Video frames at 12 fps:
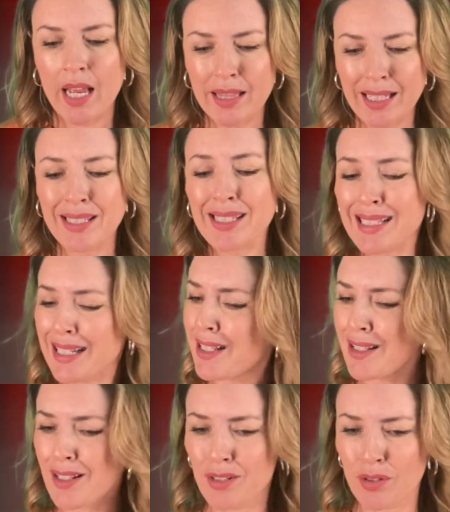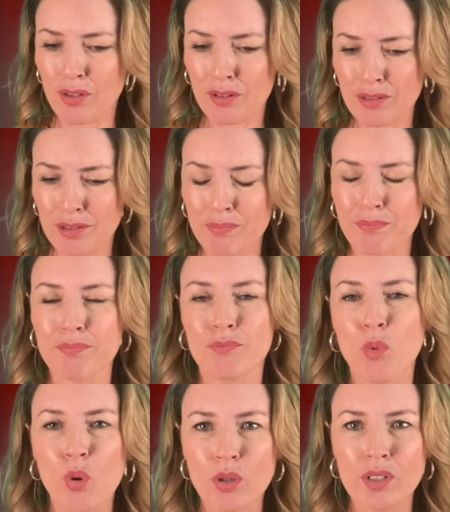and then you see that the dog's
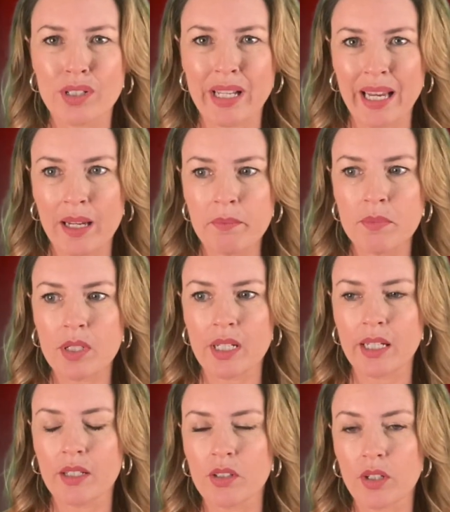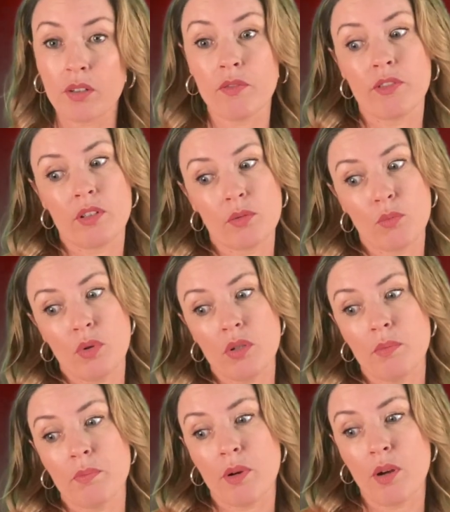water's empty and you go to fill the water
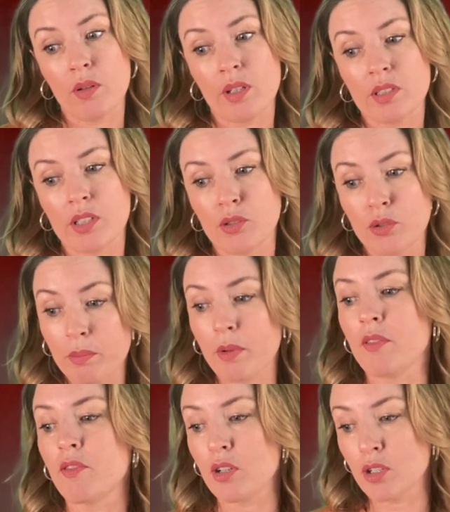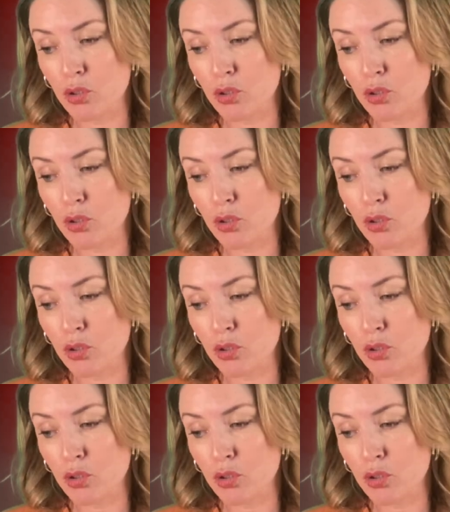bowl and you trip over a